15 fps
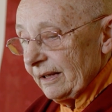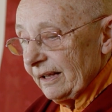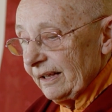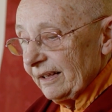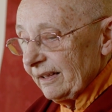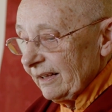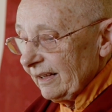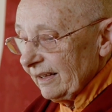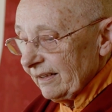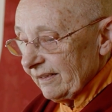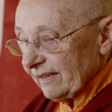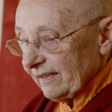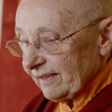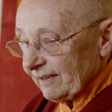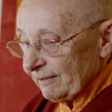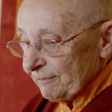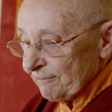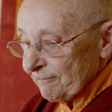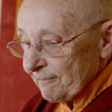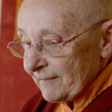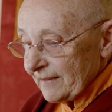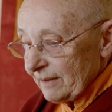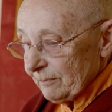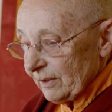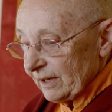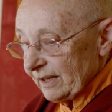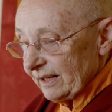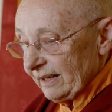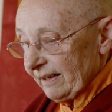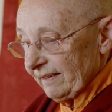it's,
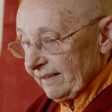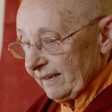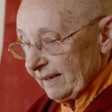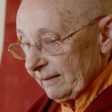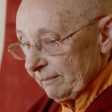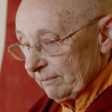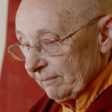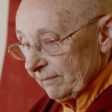what can I say?